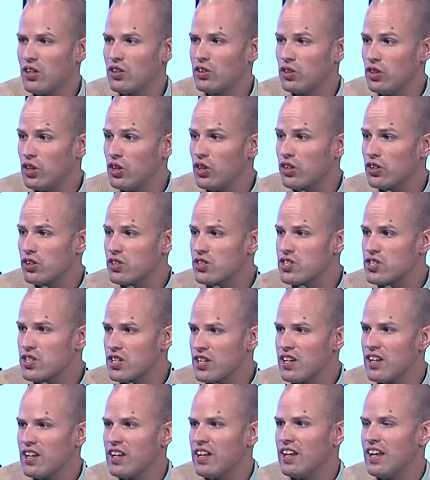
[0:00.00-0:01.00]
looks,
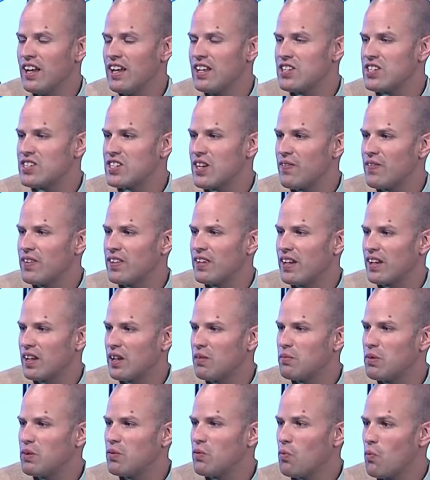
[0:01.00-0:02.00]
it's something that
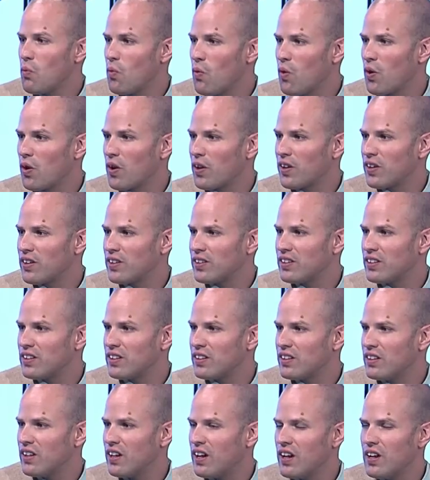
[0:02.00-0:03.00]
can be worn
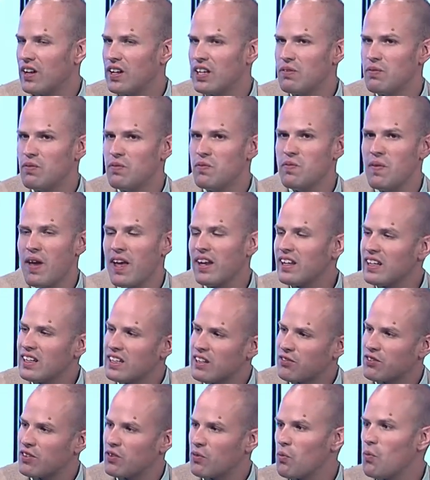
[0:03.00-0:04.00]
many
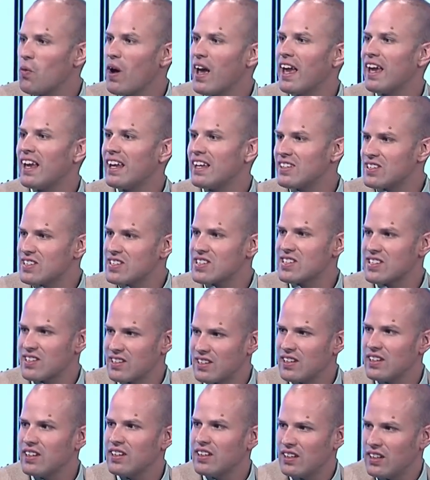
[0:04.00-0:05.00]
different ways.
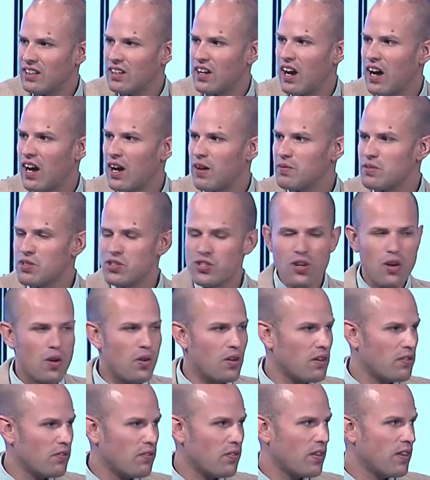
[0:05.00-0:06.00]
Um, so
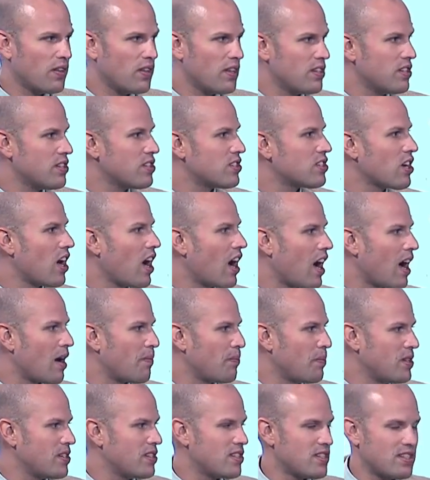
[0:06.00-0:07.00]
if this top is